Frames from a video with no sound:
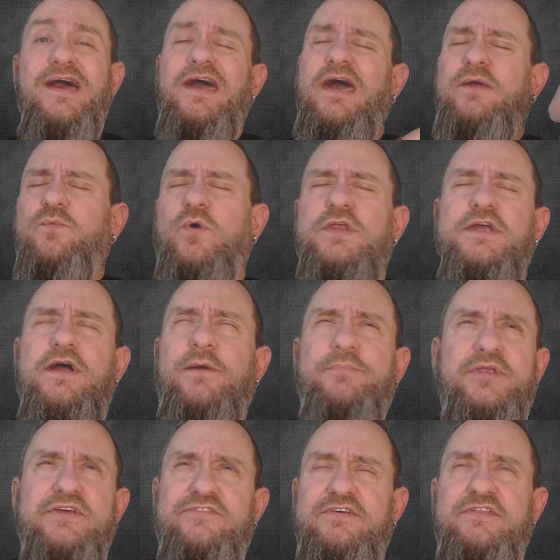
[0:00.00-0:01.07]
and one
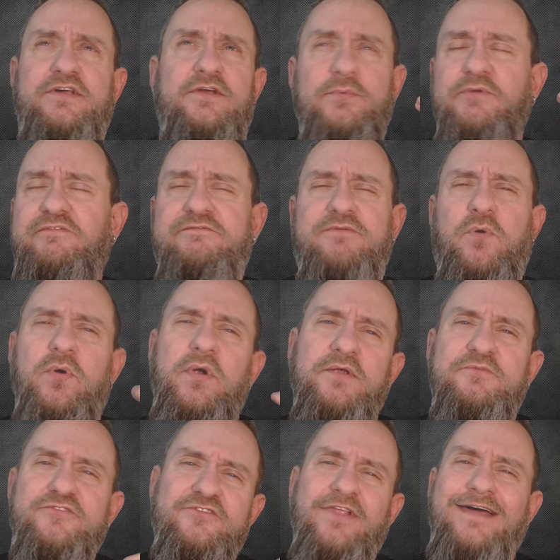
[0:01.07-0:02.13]
company's in there with 4
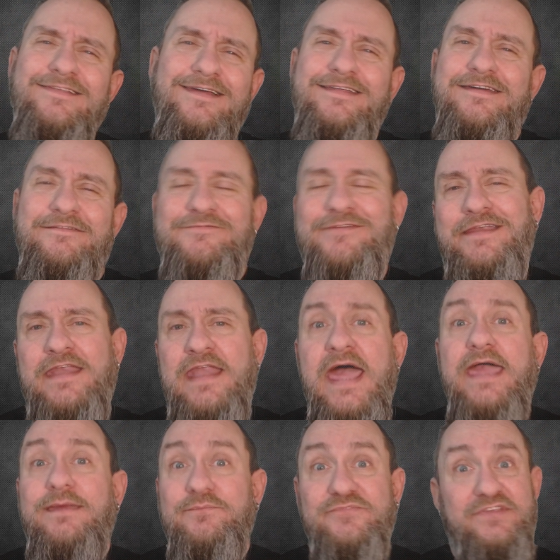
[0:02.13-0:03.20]
slightly different
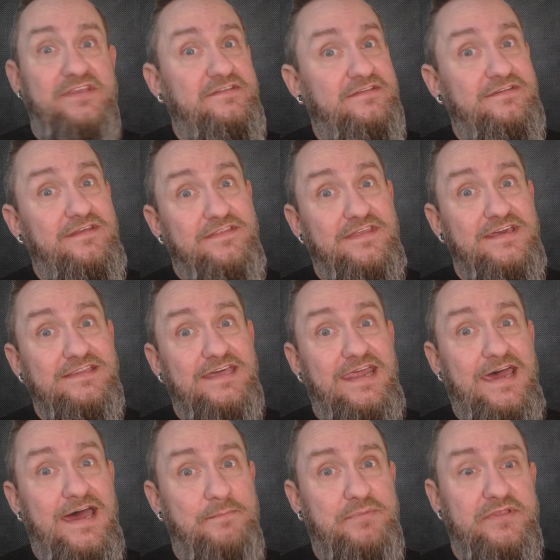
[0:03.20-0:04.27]
names, this is the thing that
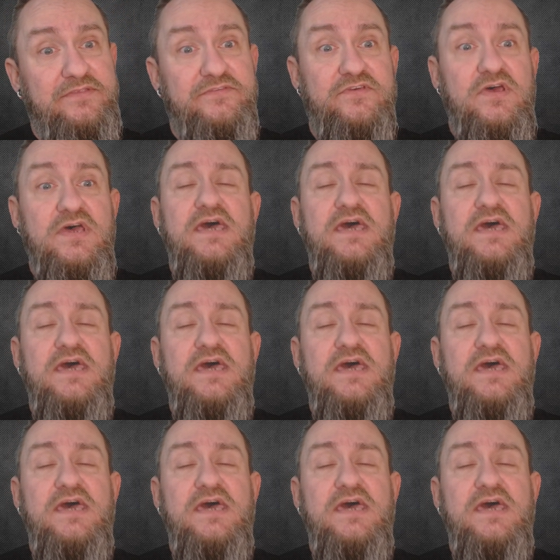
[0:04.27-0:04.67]
happens.